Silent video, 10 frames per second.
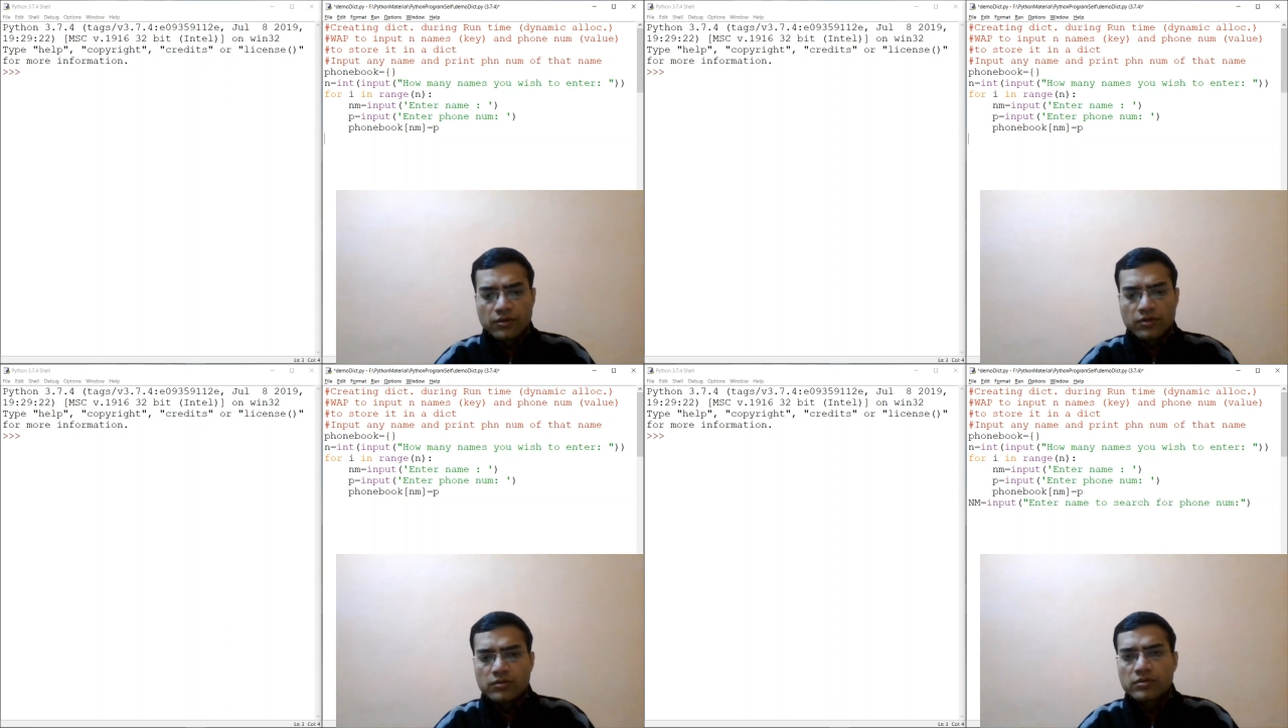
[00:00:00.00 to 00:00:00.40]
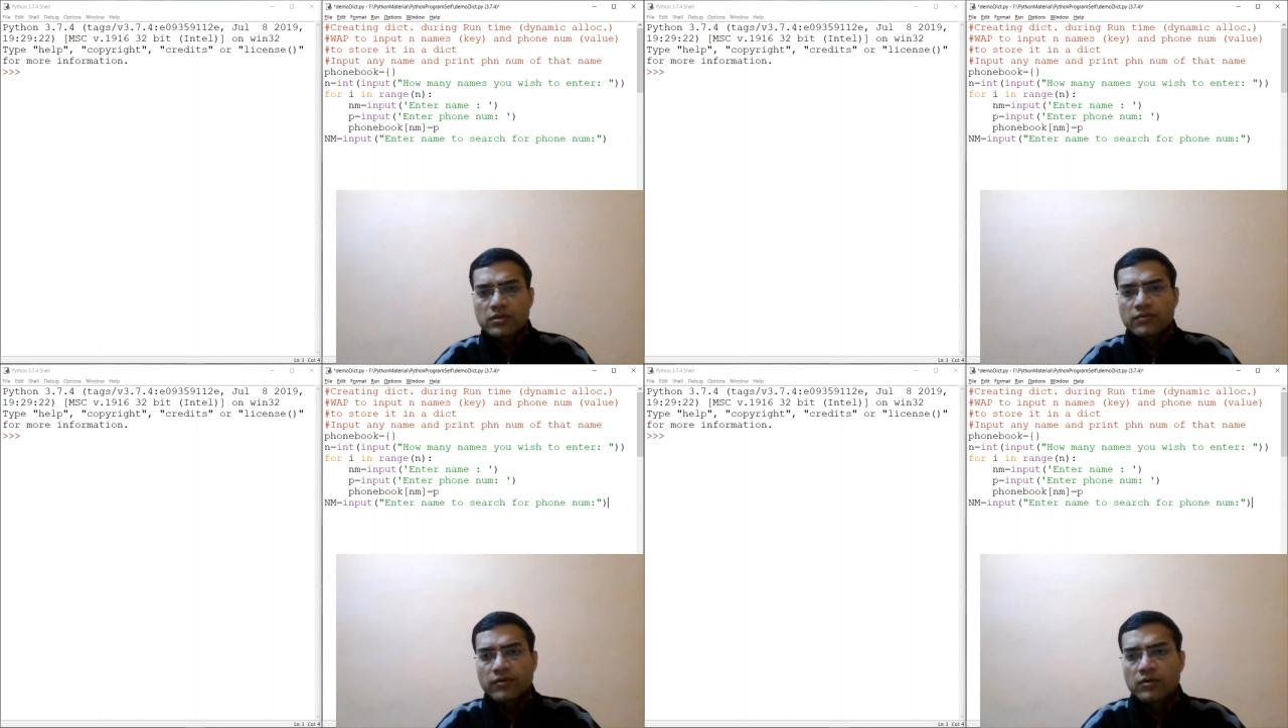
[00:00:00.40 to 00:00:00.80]

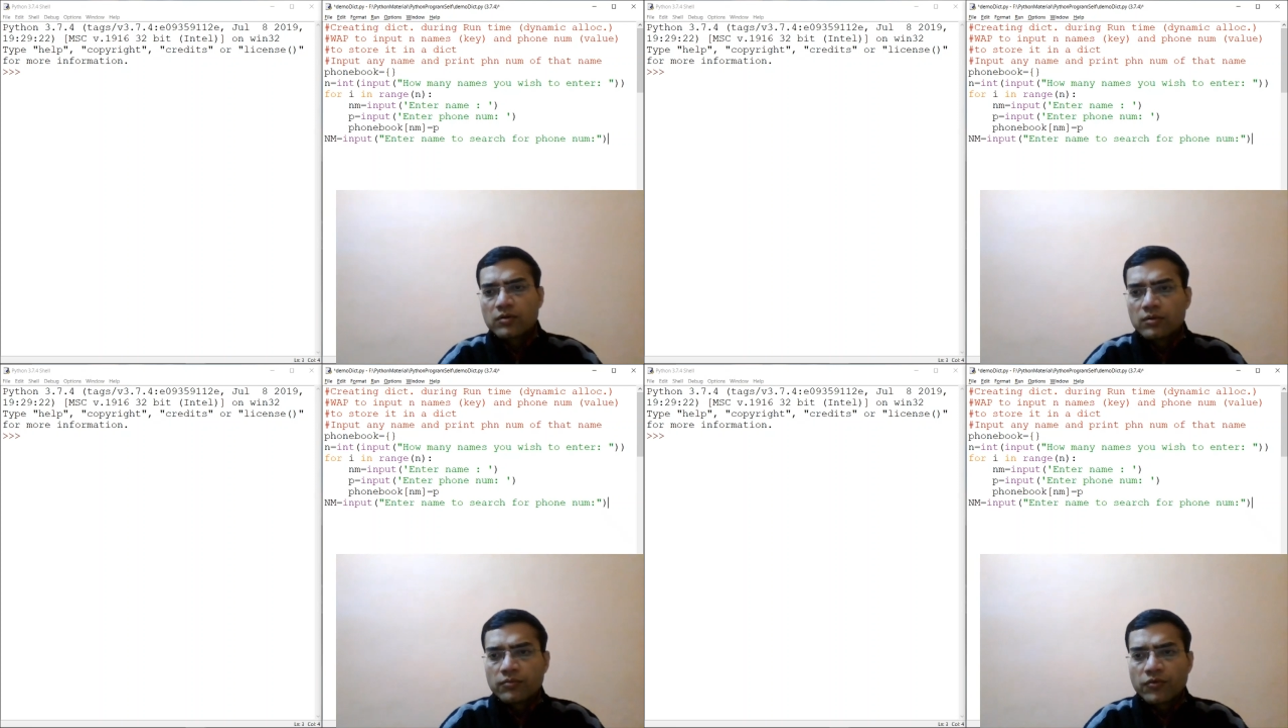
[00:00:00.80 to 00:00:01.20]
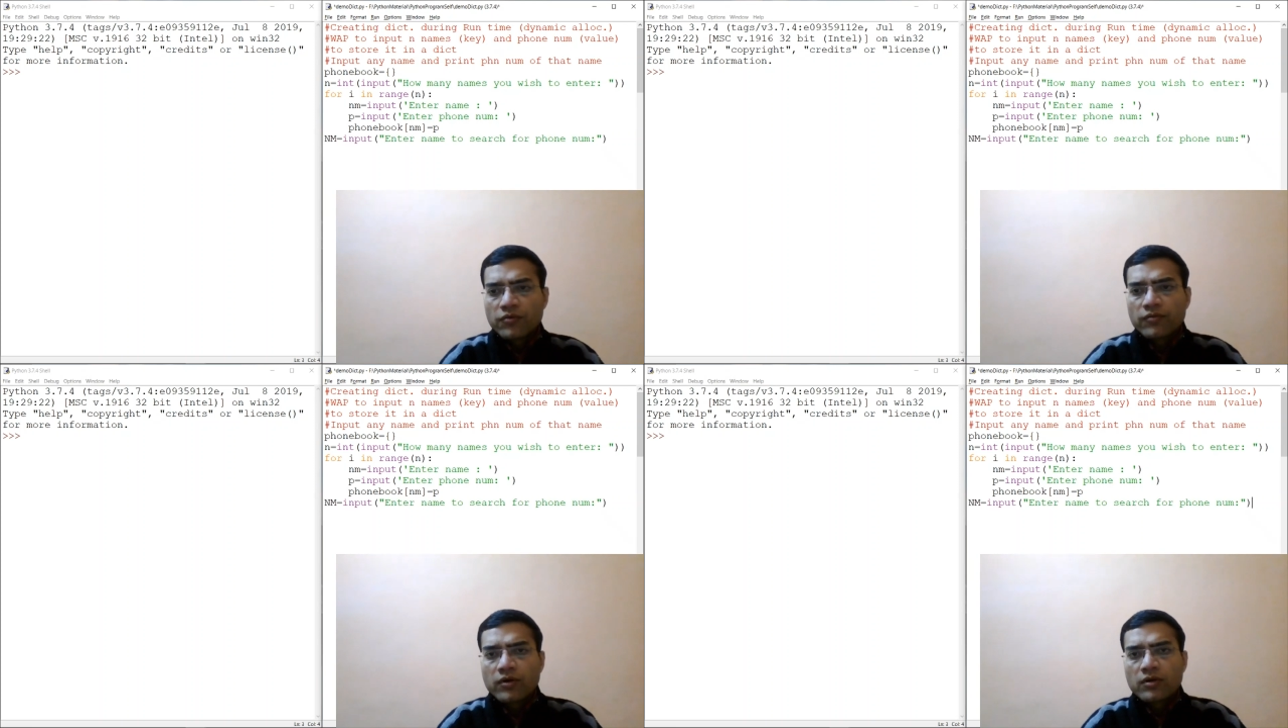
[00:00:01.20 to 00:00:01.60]
user for whom
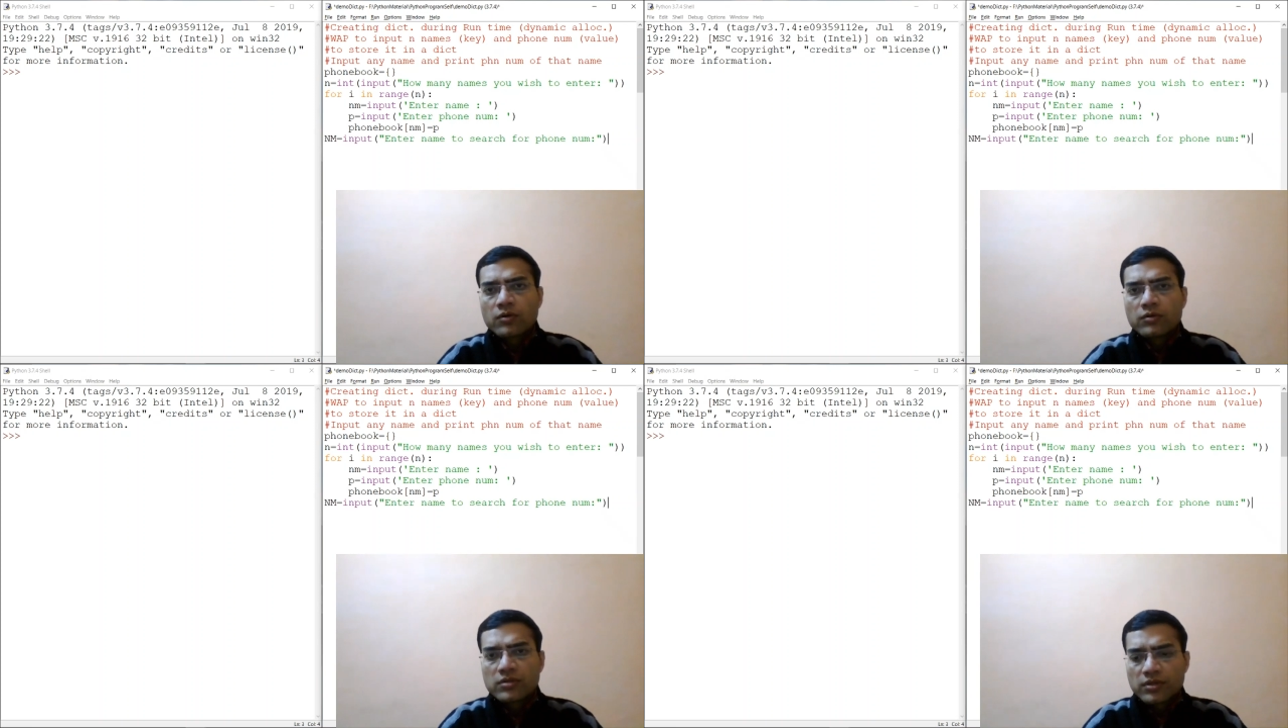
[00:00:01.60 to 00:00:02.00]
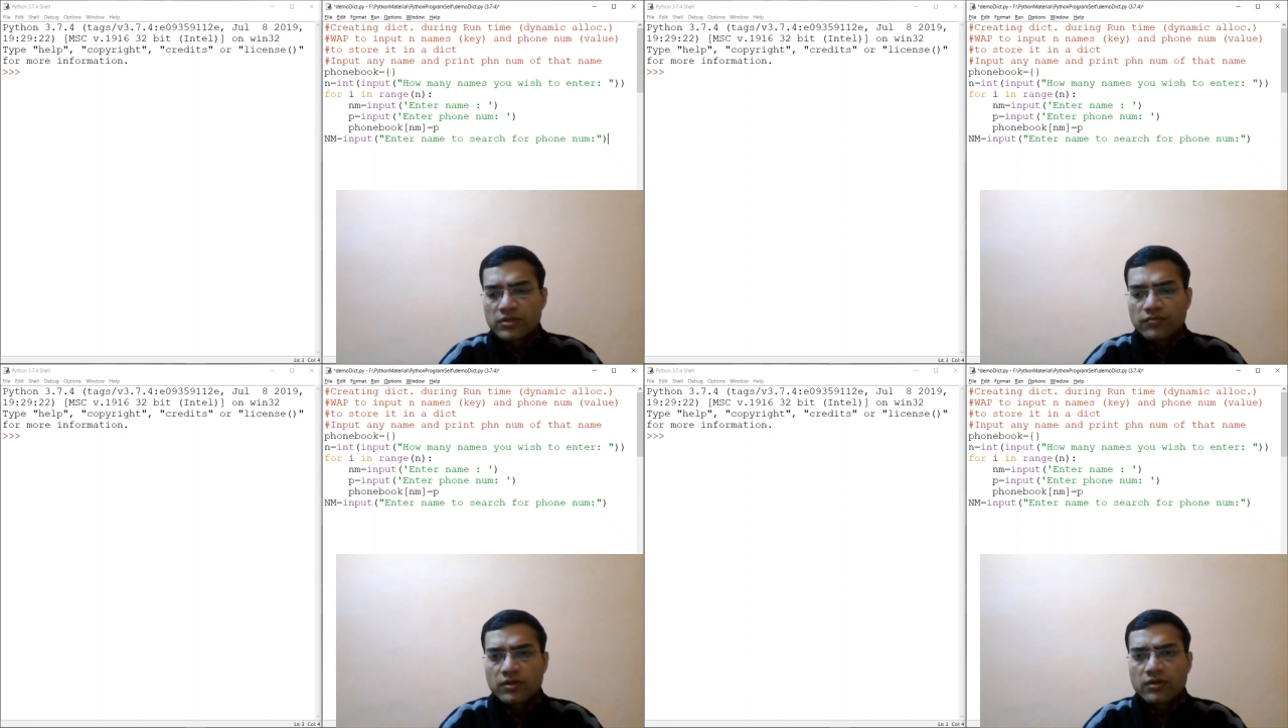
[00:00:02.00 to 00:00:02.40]
we want to
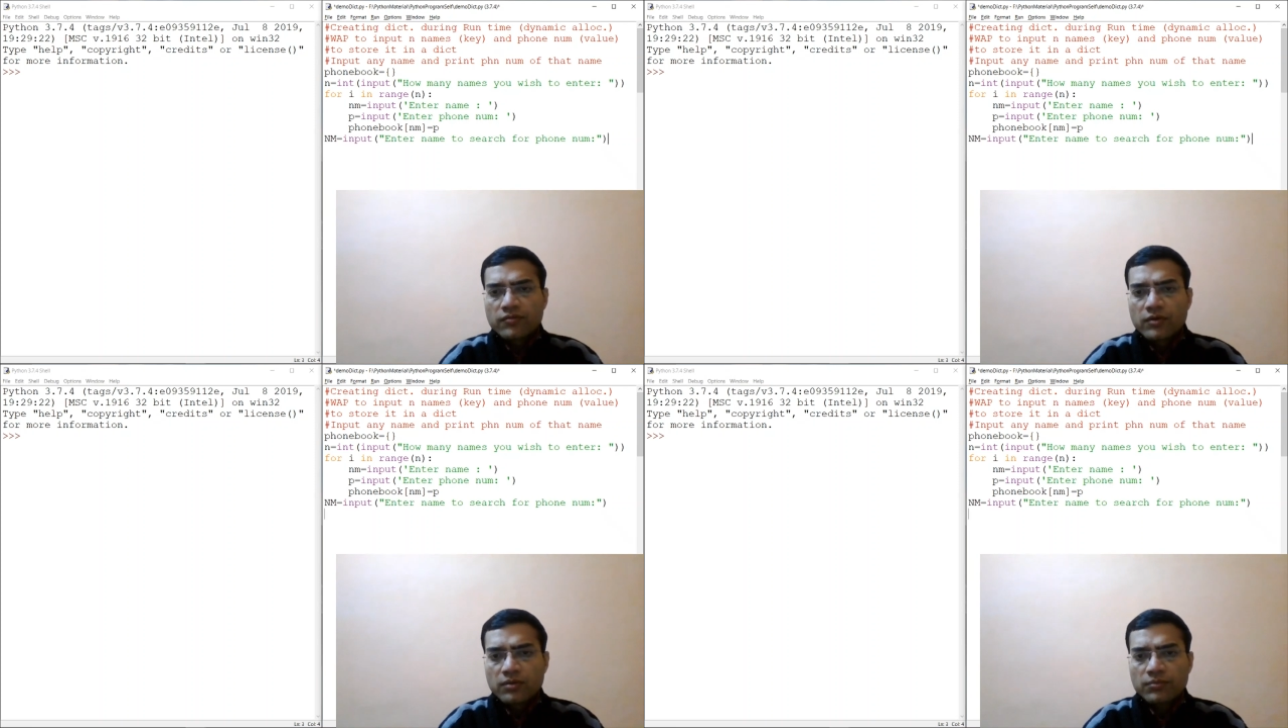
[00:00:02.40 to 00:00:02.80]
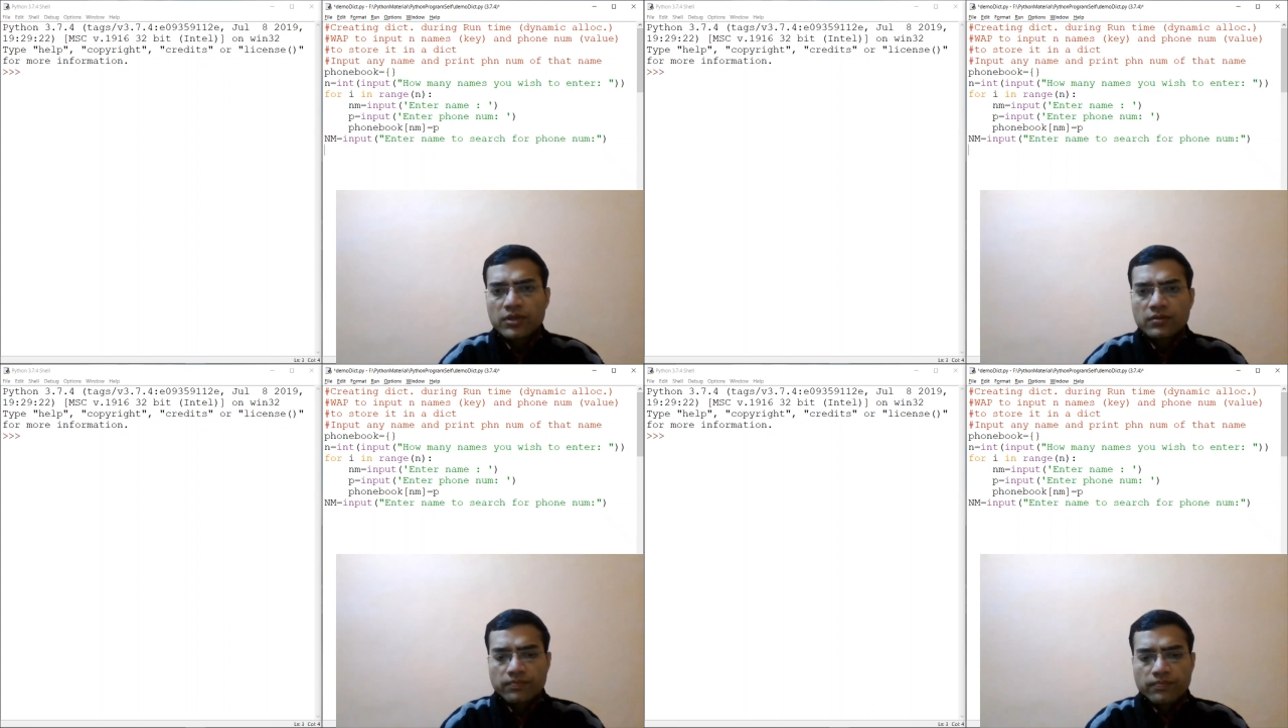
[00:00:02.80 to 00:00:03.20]
search for the phone
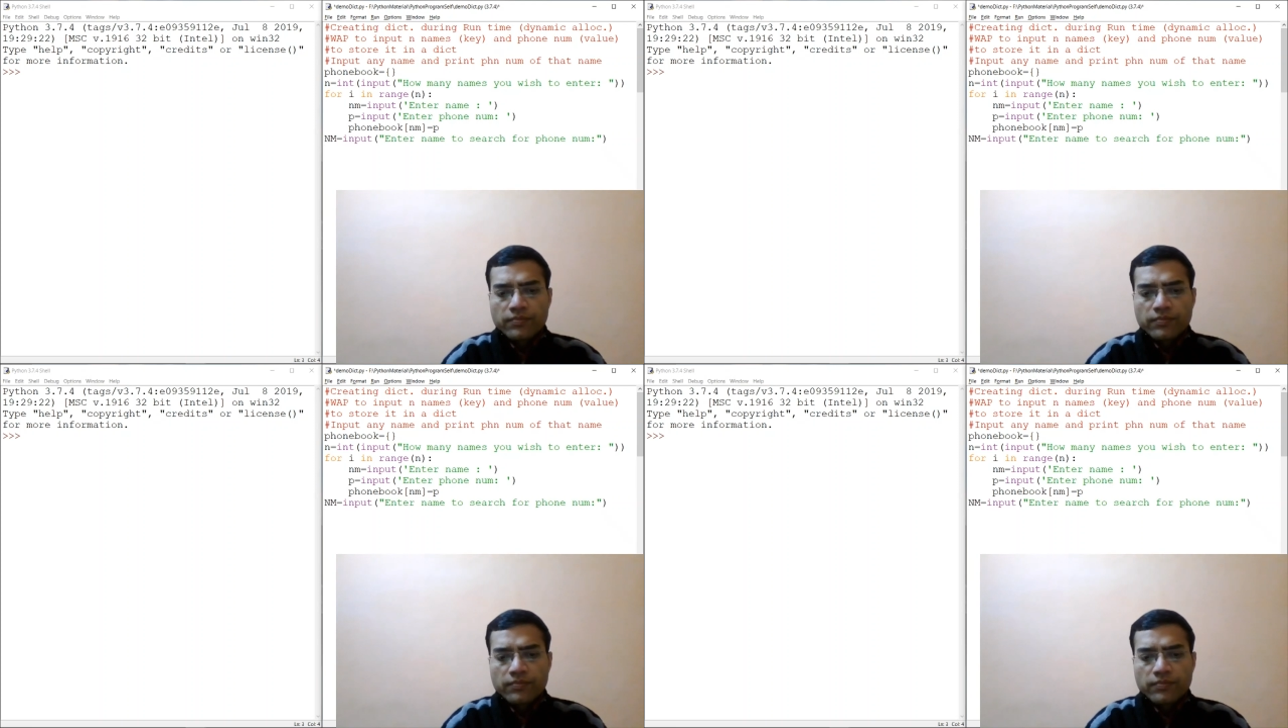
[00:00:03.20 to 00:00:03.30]
number.